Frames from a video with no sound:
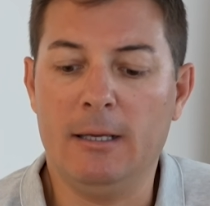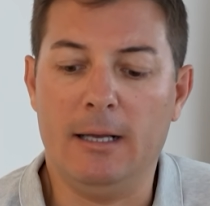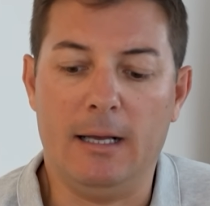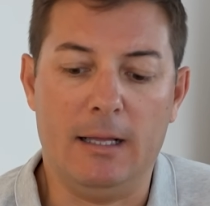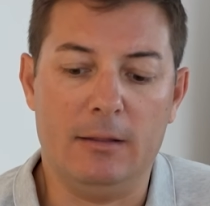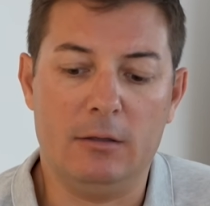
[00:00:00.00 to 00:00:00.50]

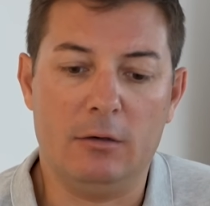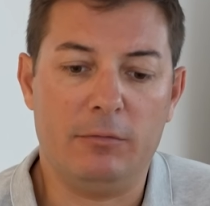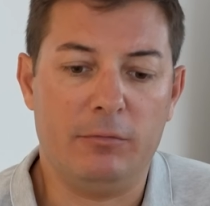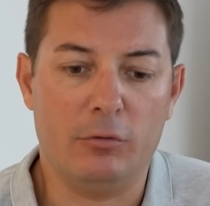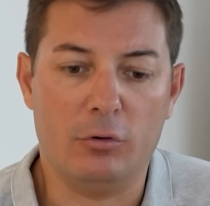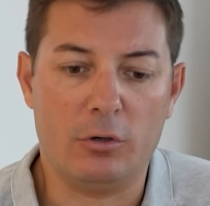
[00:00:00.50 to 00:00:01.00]
and
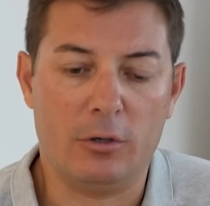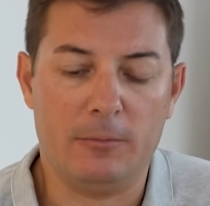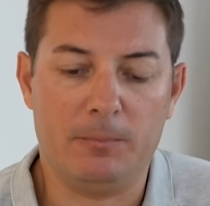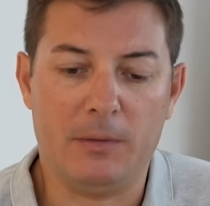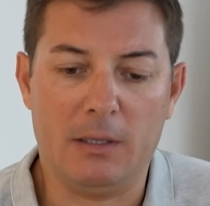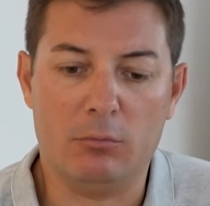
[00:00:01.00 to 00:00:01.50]
therefore
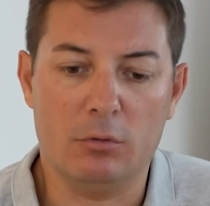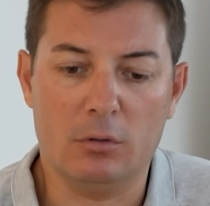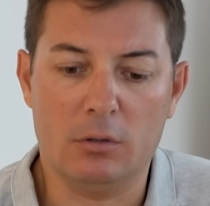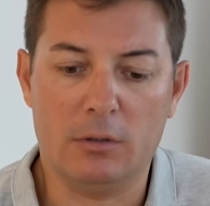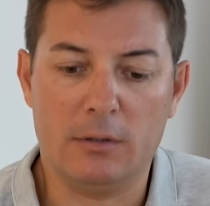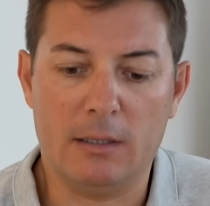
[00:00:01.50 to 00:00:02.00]
they
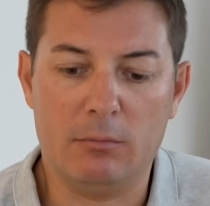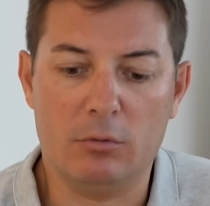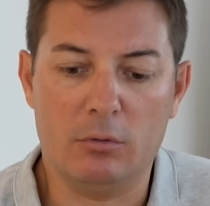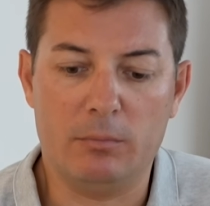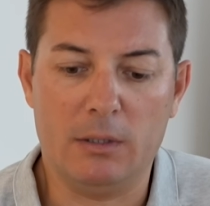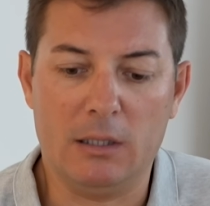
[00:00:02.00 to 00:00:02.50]

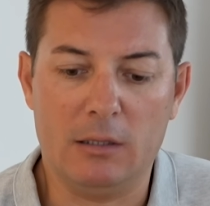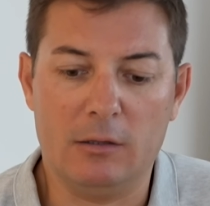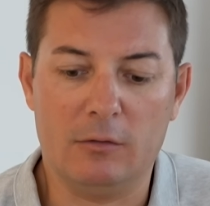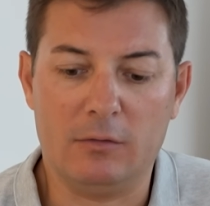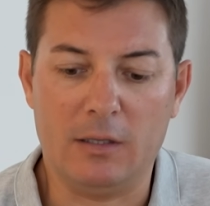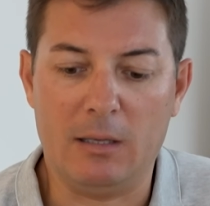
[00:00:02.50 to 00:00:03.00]
will be
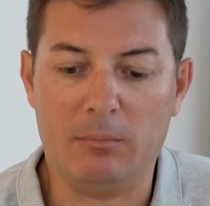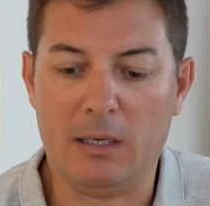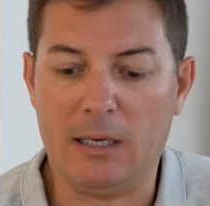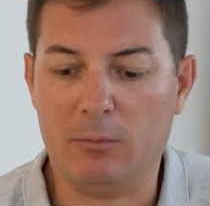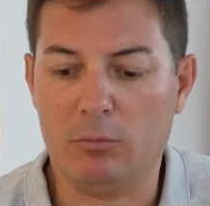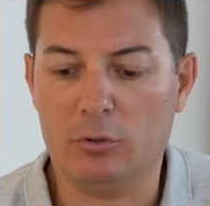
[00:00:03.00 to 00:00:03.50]
the same,
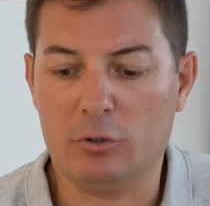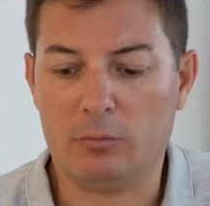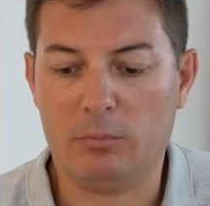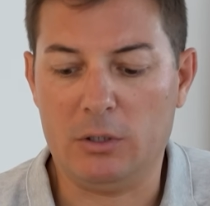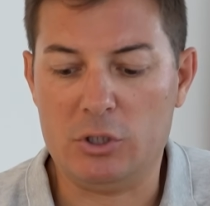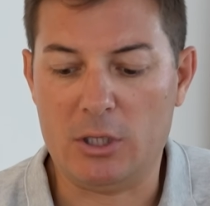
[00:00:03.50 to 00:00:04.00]
and I will
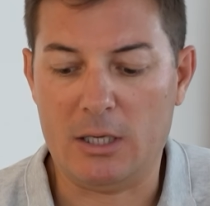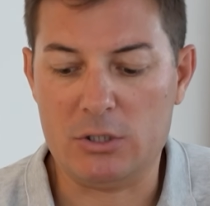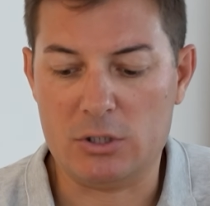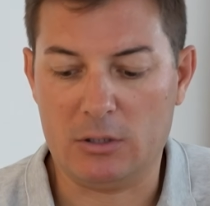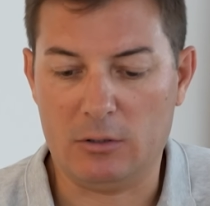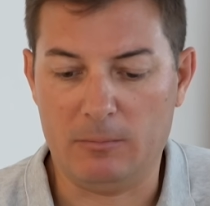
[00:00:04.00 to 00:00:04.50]
not be
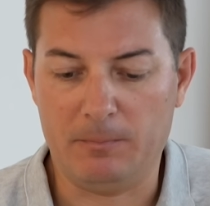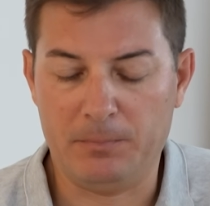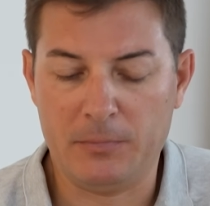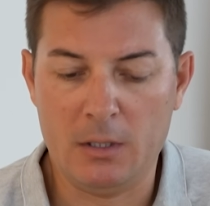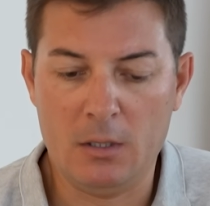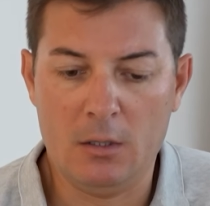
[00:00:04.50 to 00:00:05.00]
changing them.
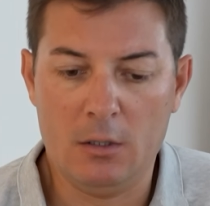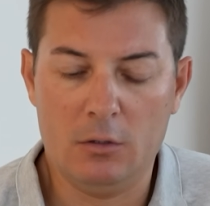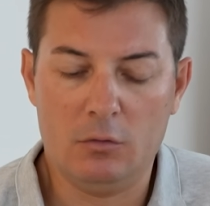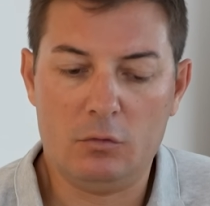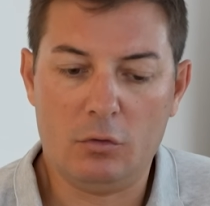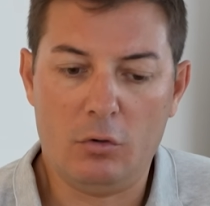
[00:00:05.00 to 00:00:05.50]

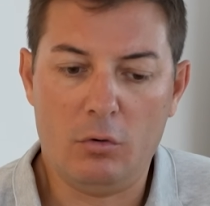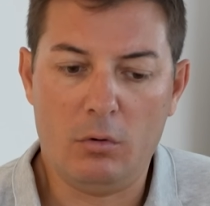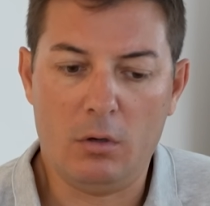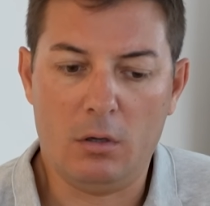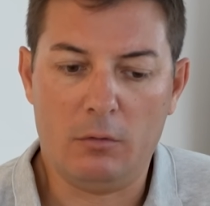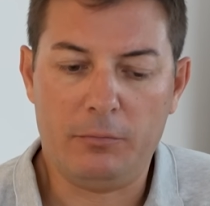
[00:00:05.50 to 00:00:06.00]

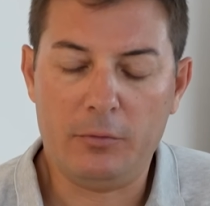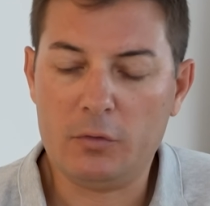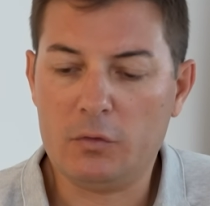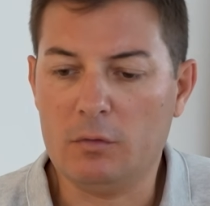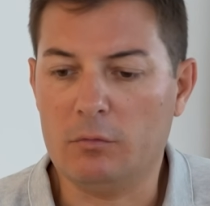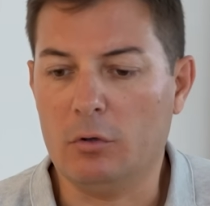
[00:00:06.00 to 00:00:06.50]
So first of